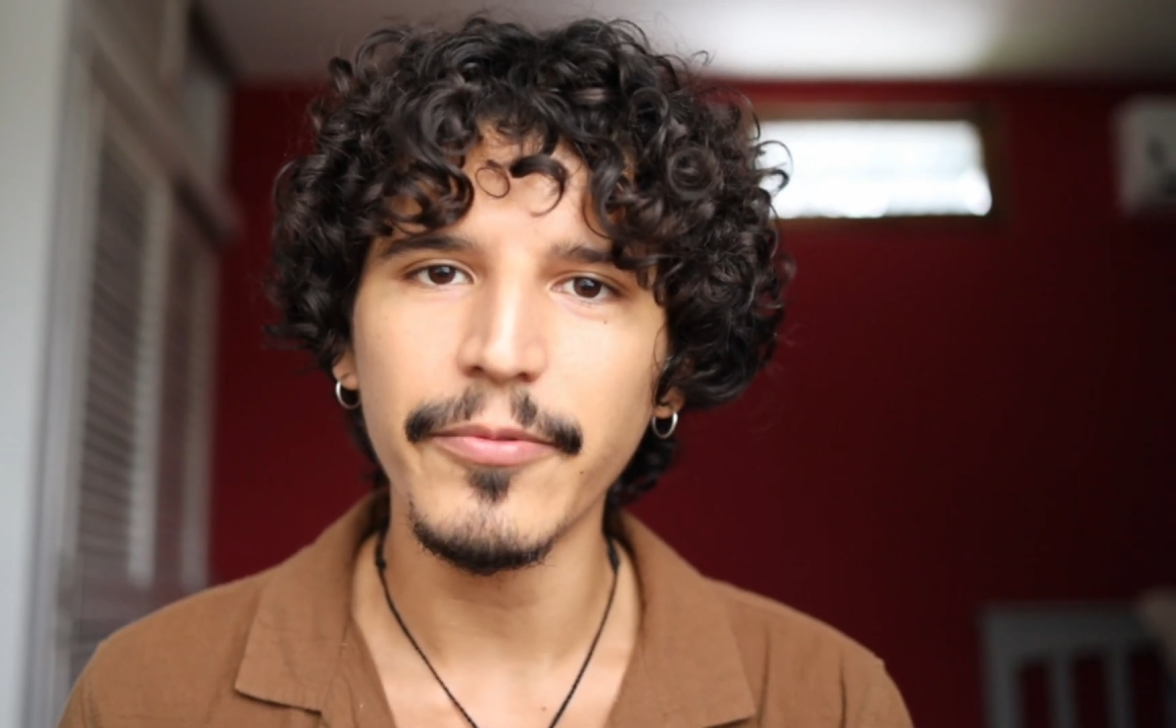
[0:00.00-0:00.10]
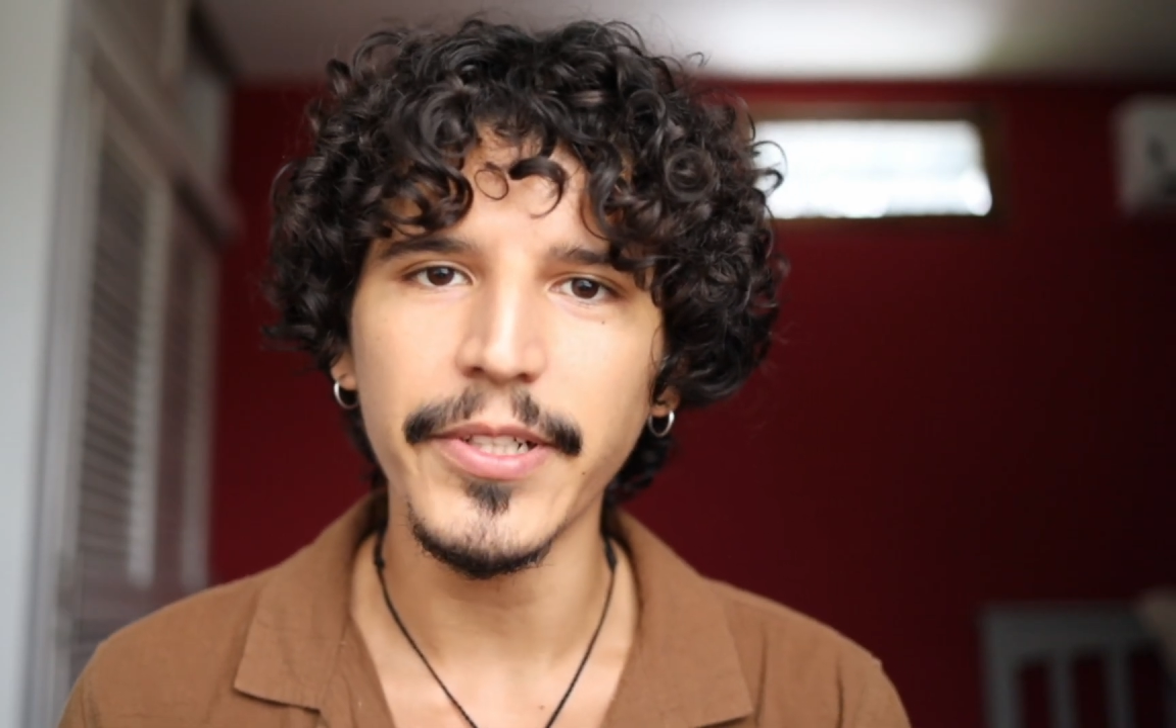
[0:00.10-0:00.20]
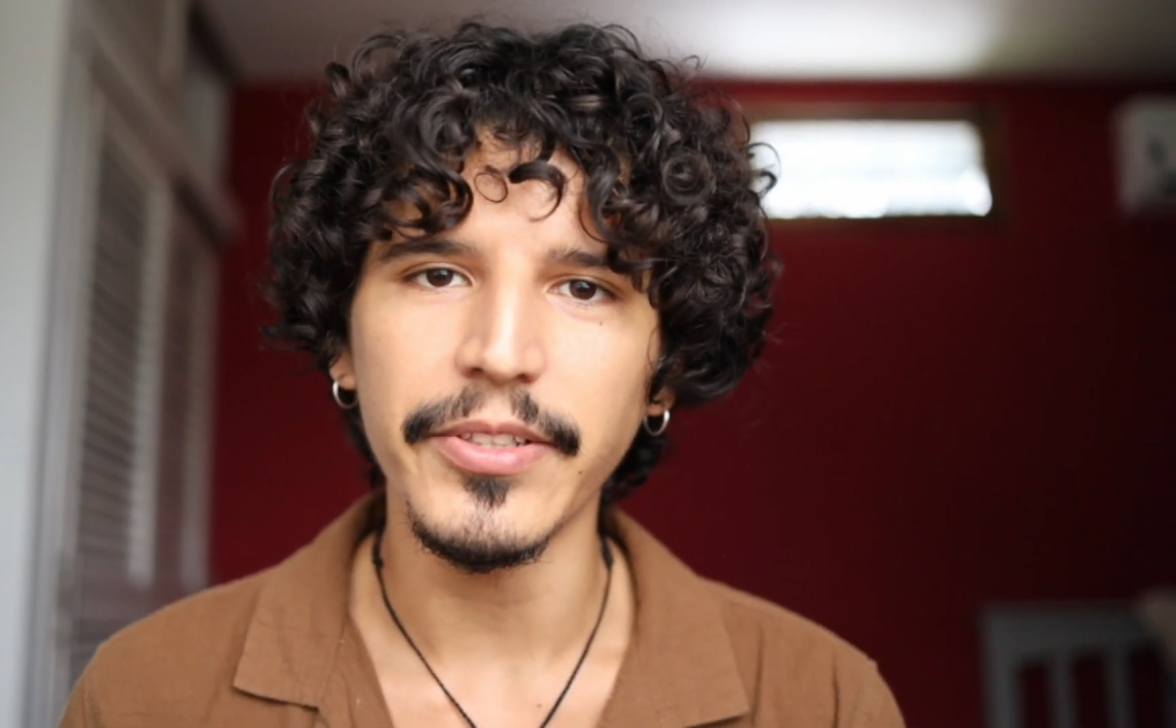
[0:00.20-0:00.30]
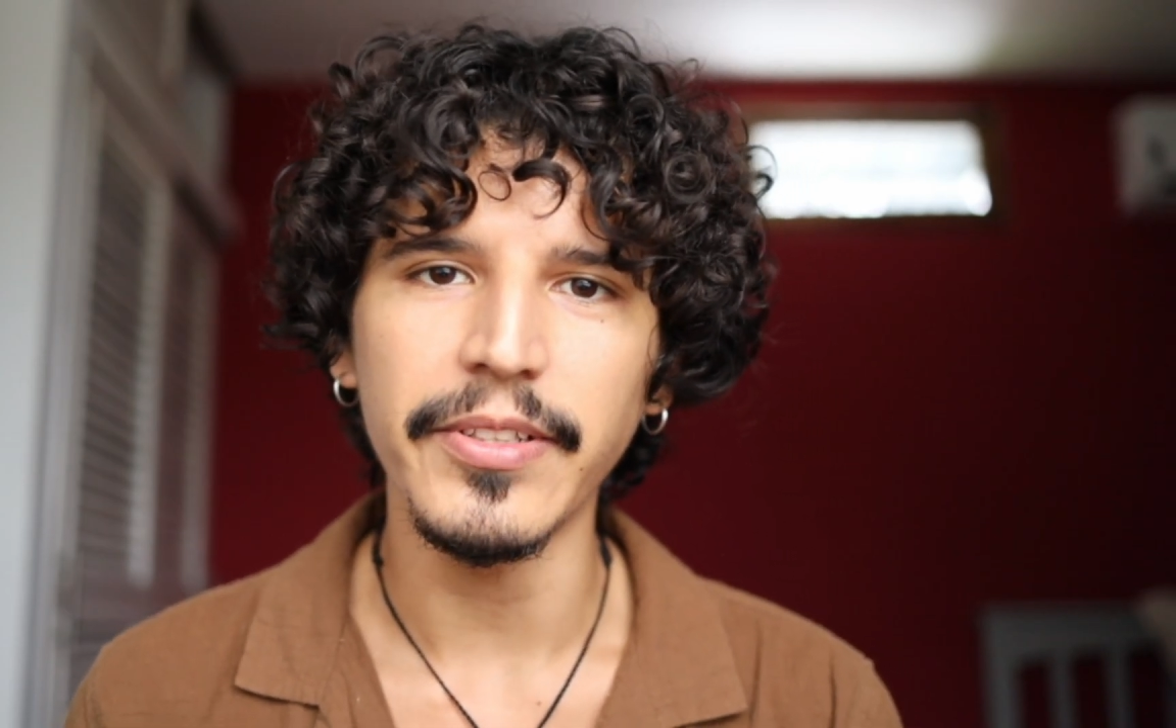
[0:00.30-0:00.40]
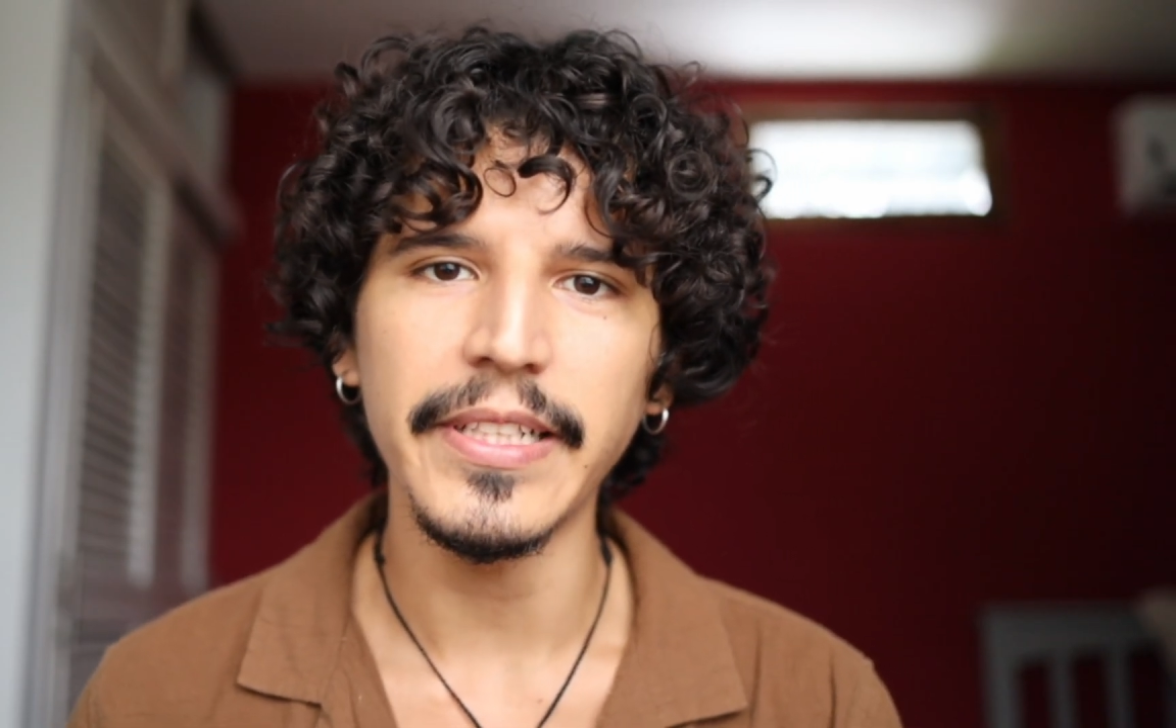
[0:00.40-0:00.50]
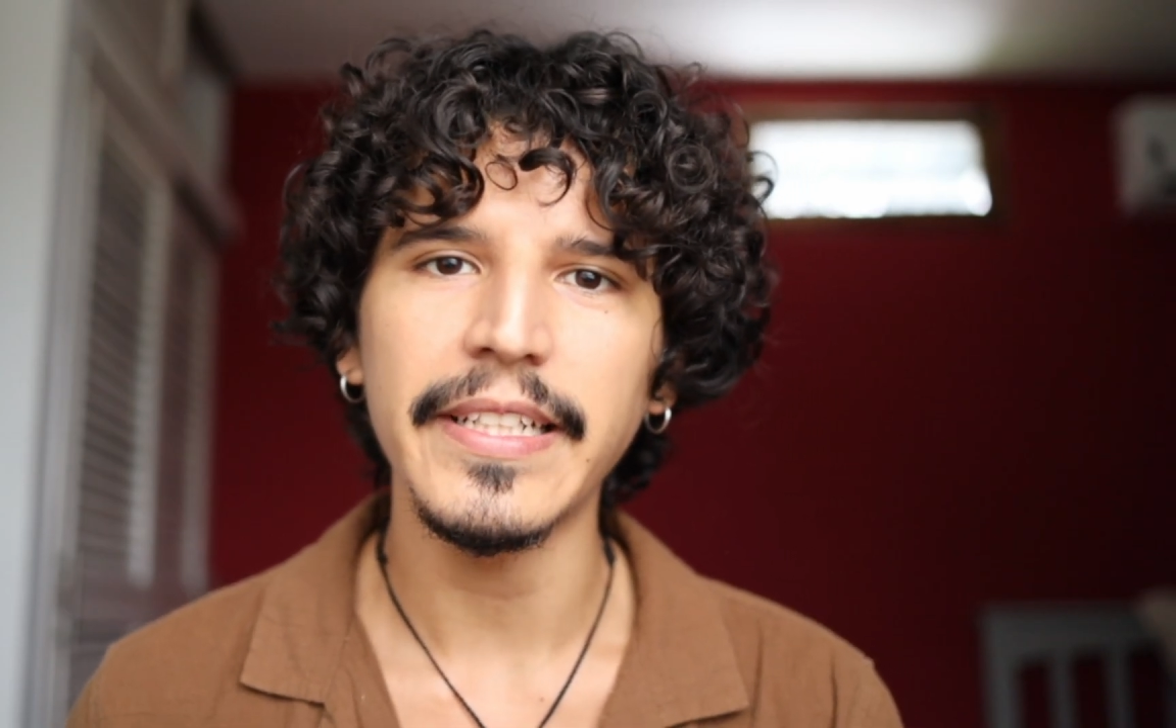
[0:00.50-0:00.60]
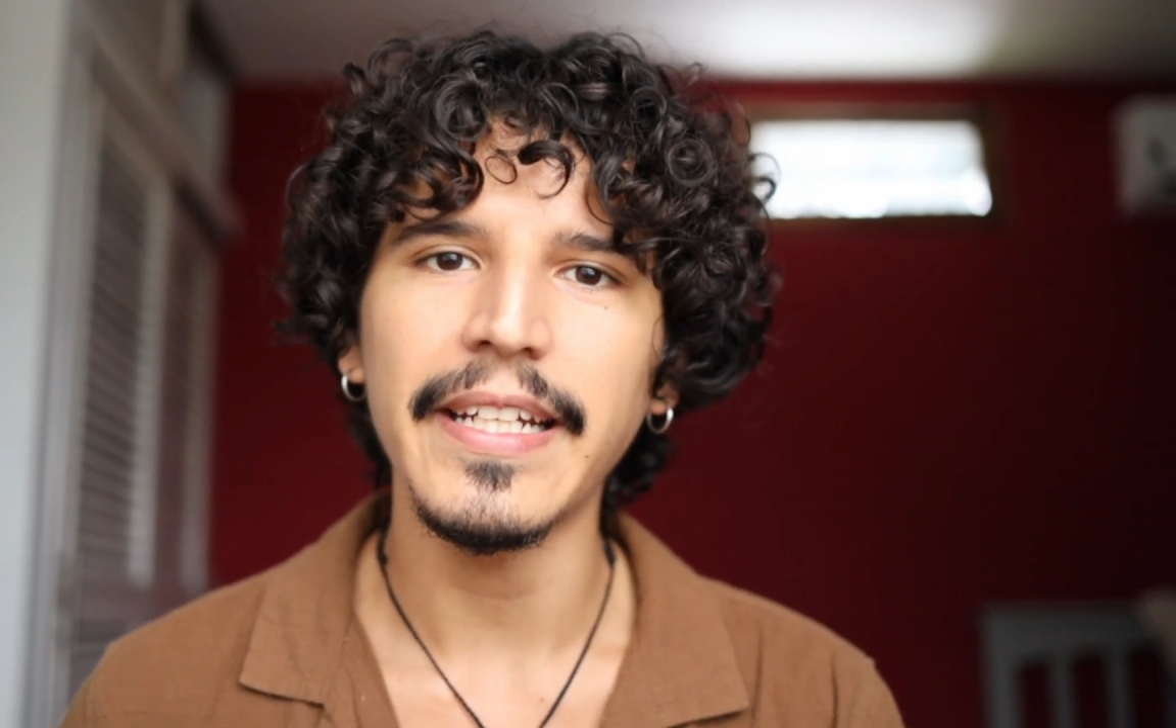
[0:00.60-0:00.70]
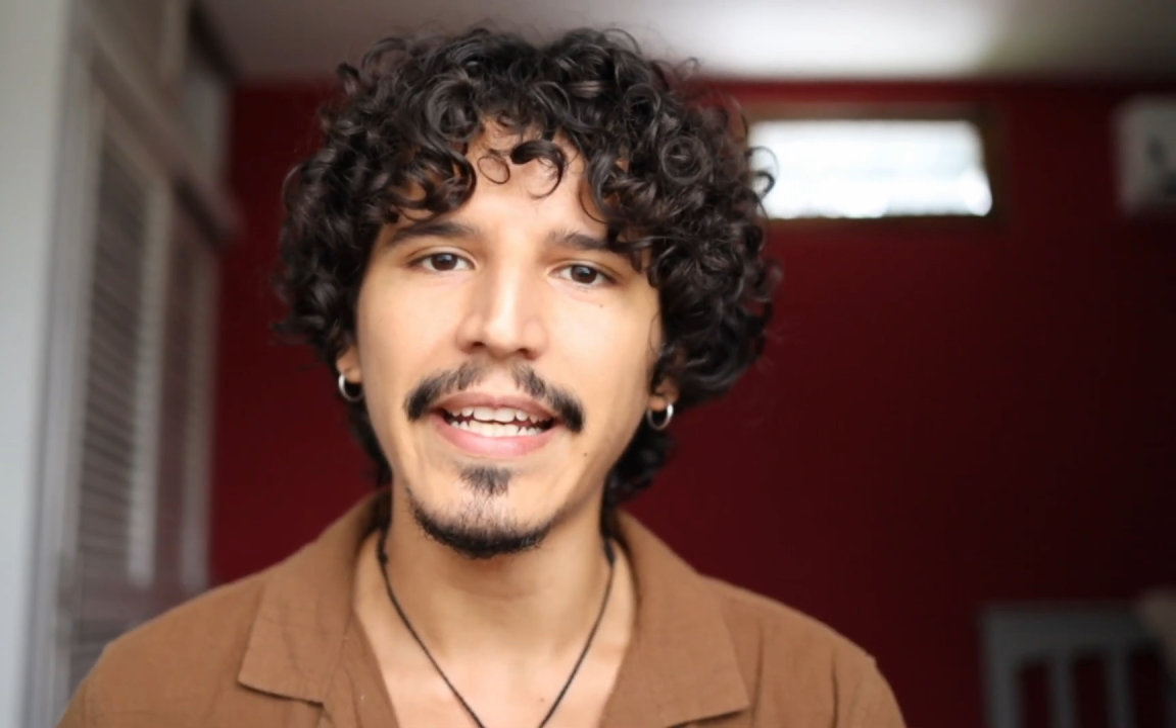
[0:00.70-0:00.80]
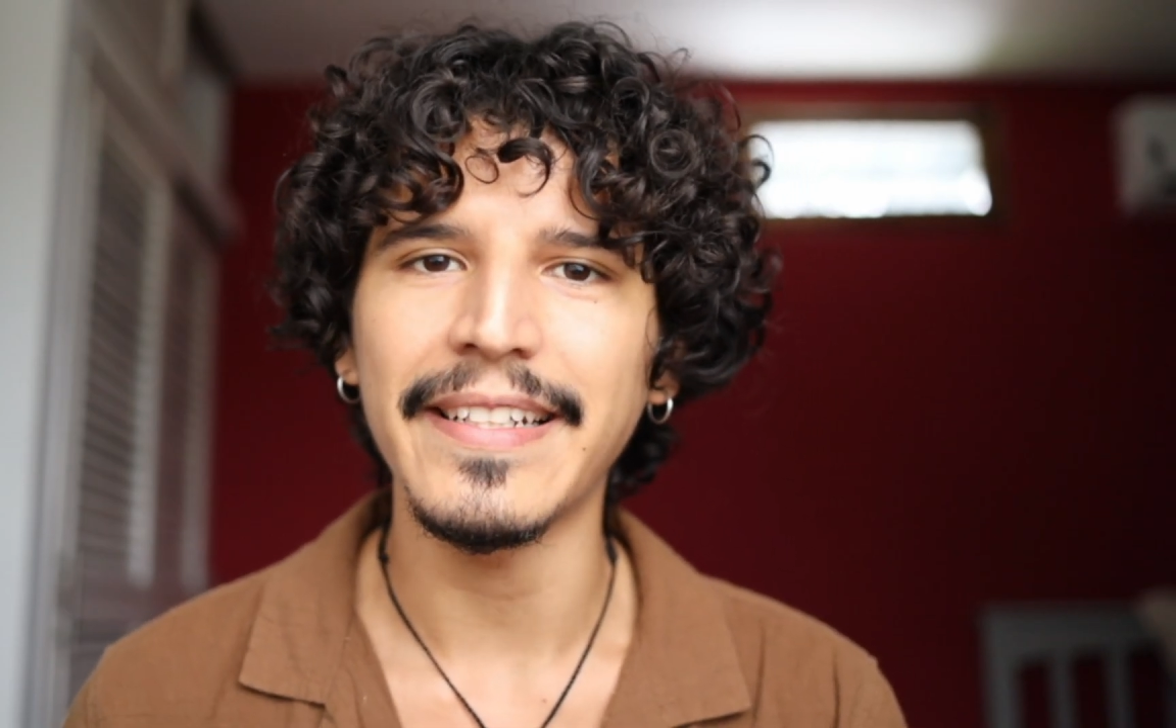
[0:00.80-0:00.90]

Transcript: what you need